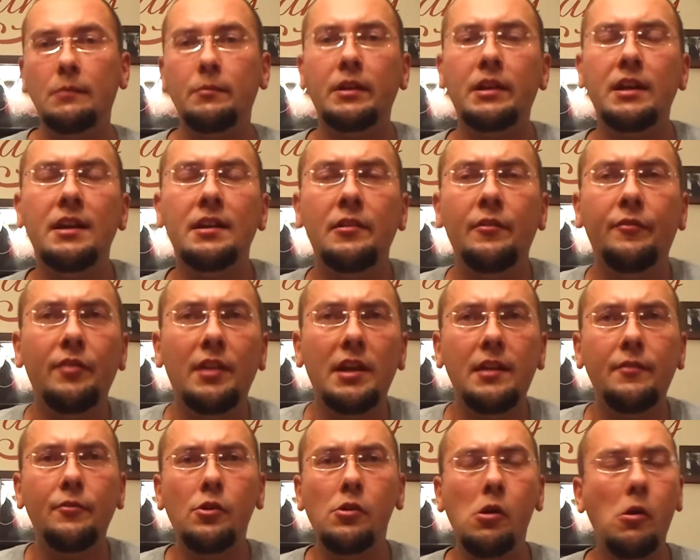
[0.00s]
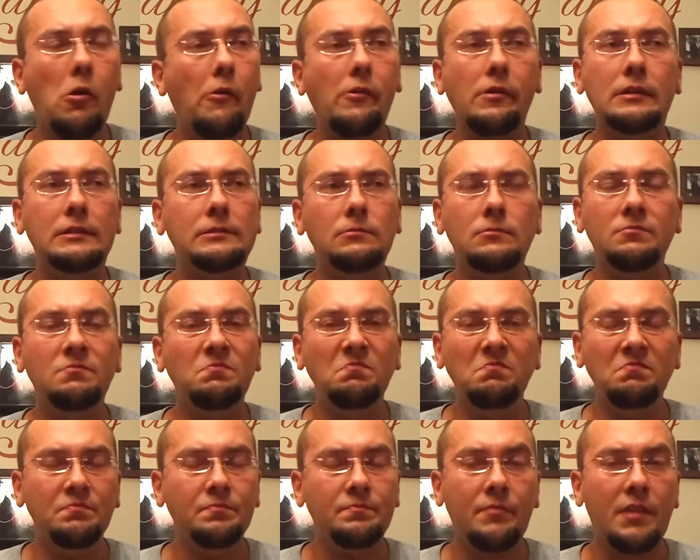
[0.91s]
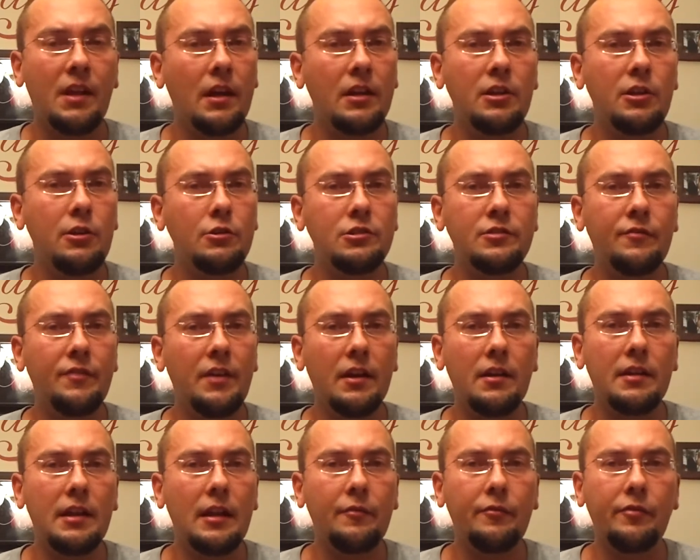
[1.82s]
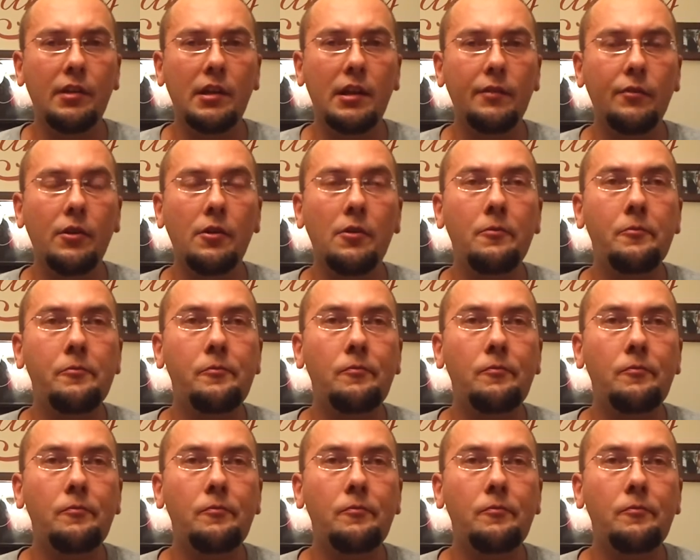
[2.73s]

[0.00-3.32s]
Again, the flavor, not a huge fan of that flavor.